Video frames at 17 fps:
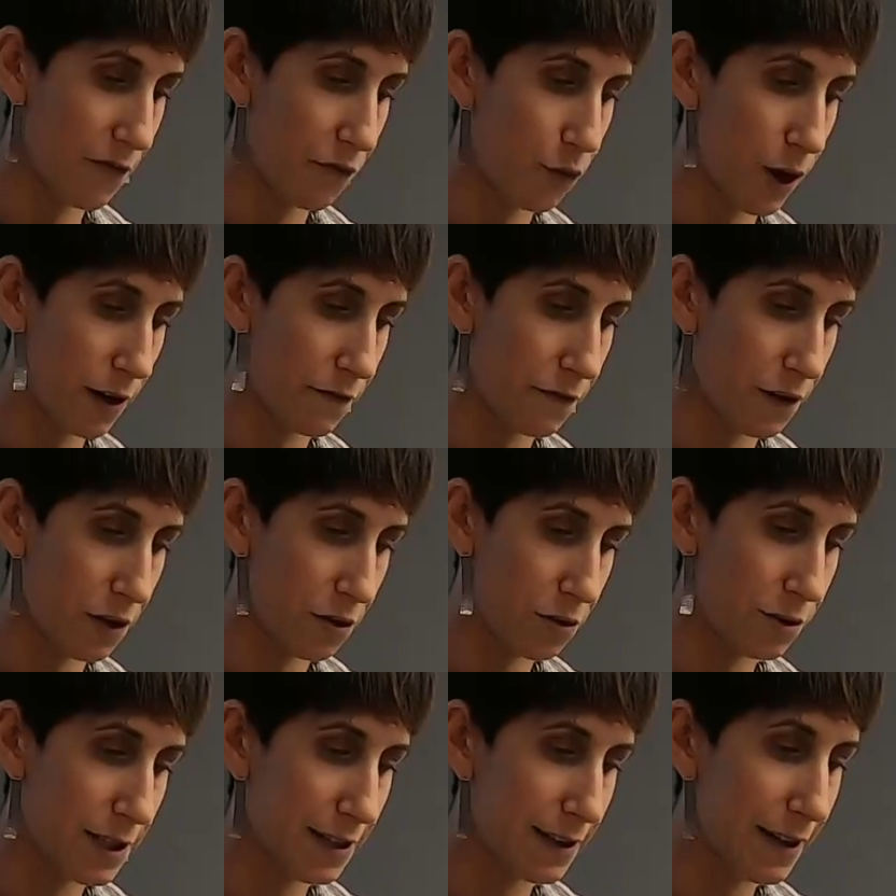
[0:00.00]
of one of
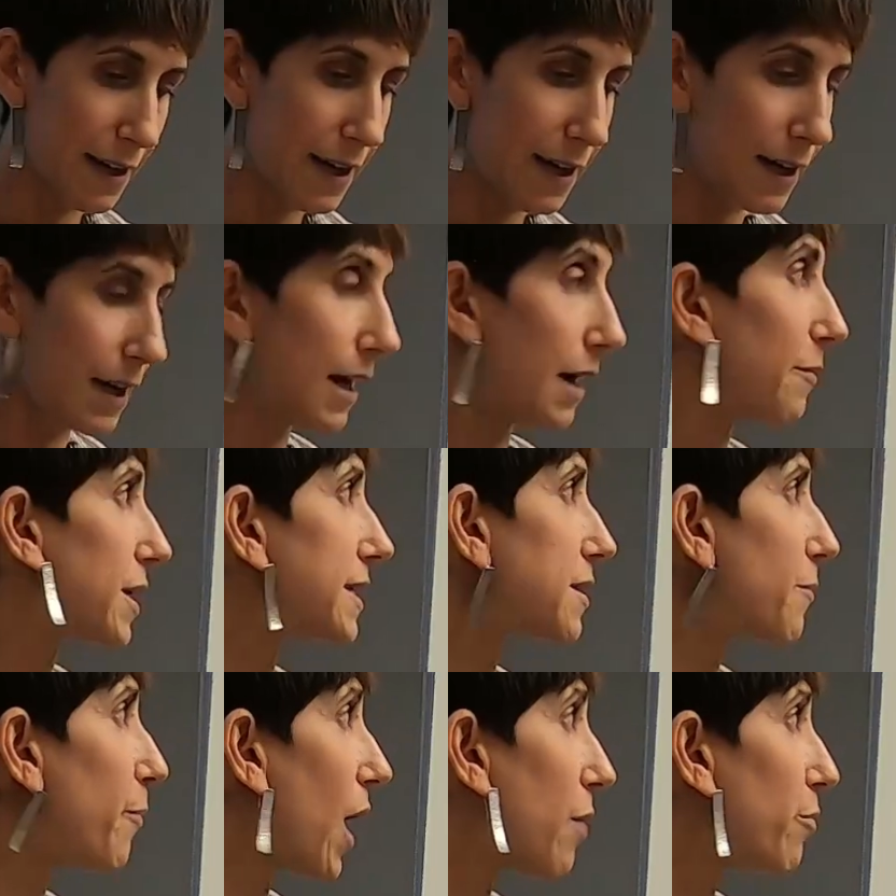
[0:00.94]
those.
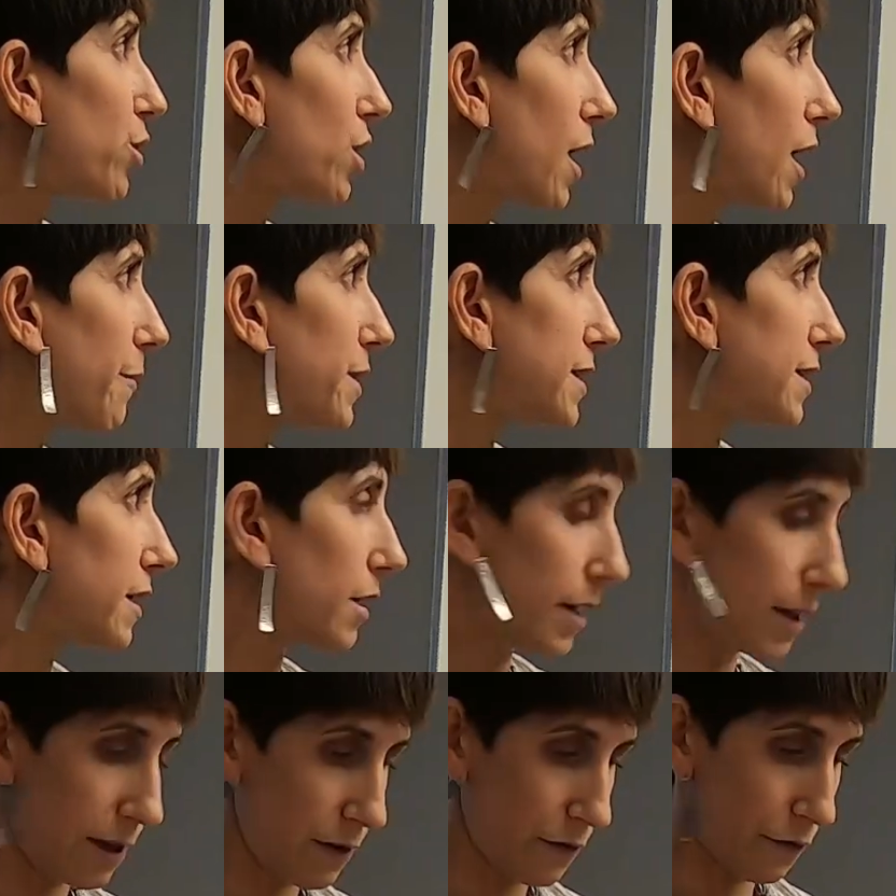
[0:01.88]
It's a Bible
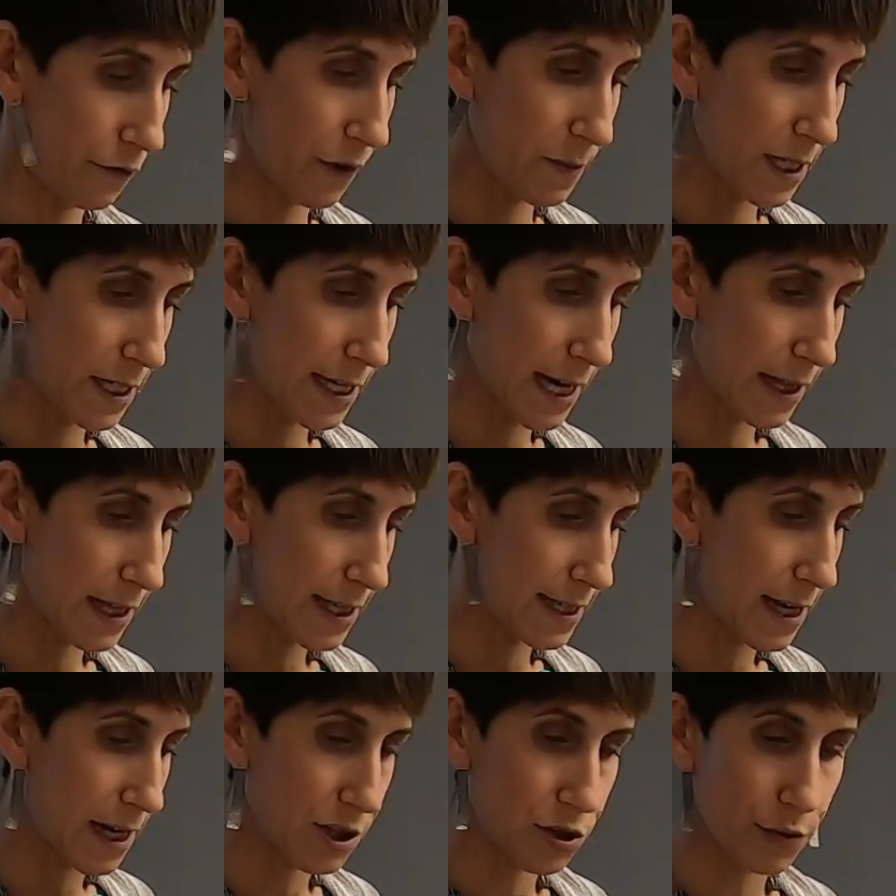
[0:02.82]
commentary from the 10th
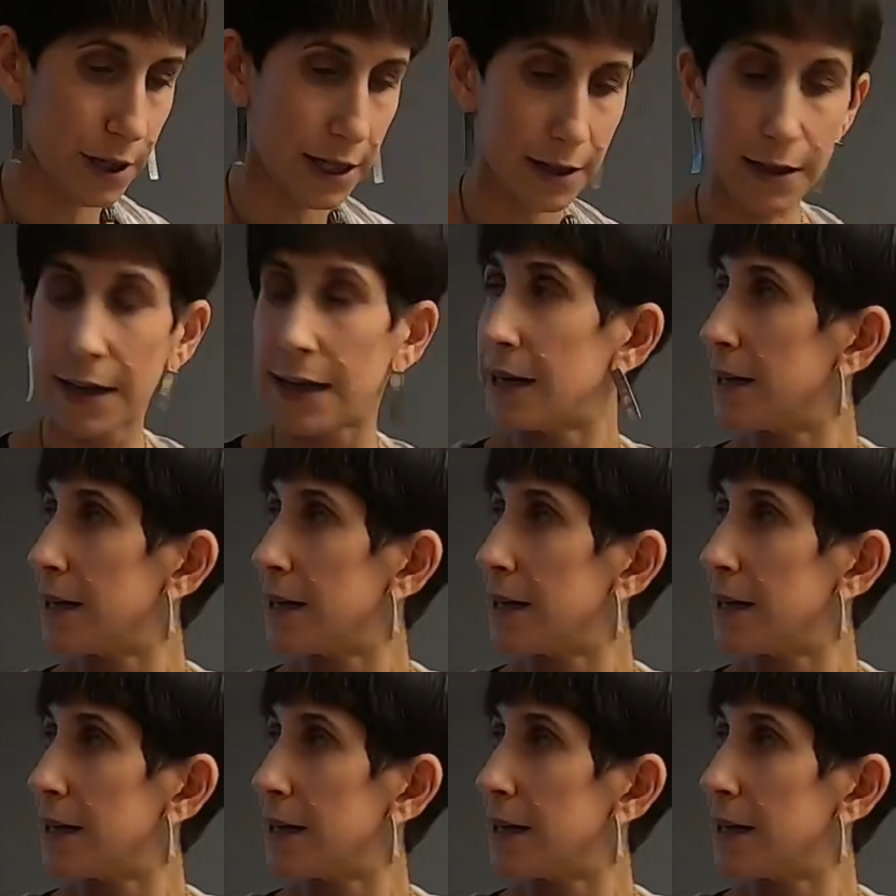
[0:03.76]
century.